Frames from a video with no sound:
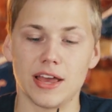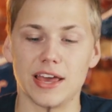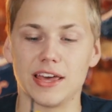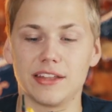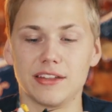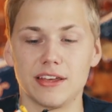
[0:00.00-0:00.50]

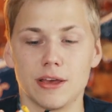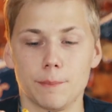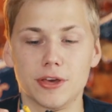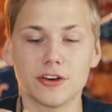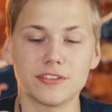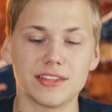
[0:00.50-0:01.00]
And
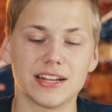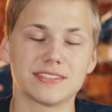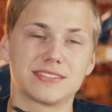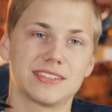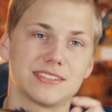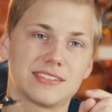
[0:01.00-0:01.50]
because it
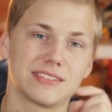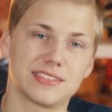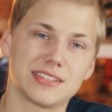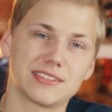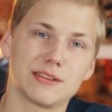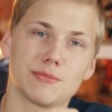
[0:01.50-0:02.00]
has this
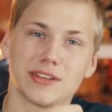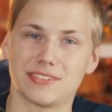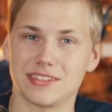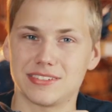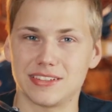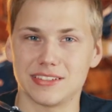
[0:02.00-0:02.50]

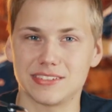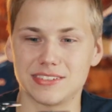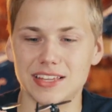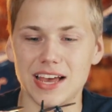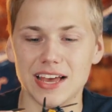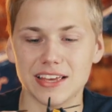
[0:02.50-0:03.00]
16x16
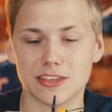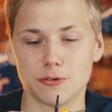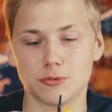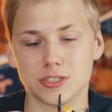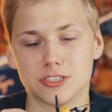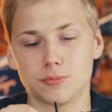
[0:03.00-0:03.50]
stack,
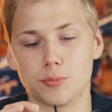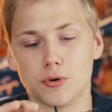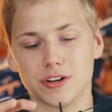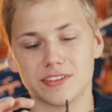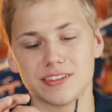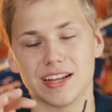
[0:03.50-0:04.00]
which
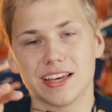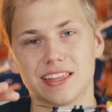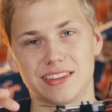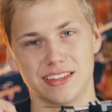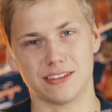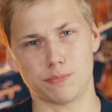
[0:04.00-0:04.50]
sports
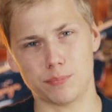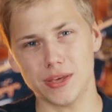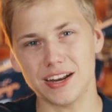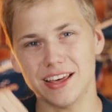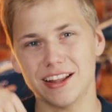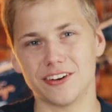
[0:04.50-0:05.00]
like these
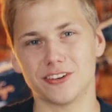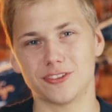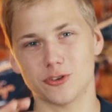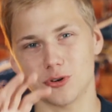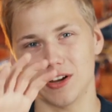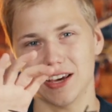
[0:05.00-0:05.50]
pin headers
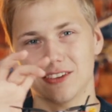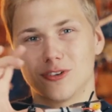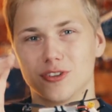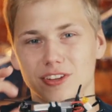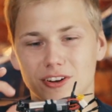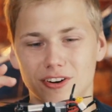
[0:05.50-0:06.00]
to connect all the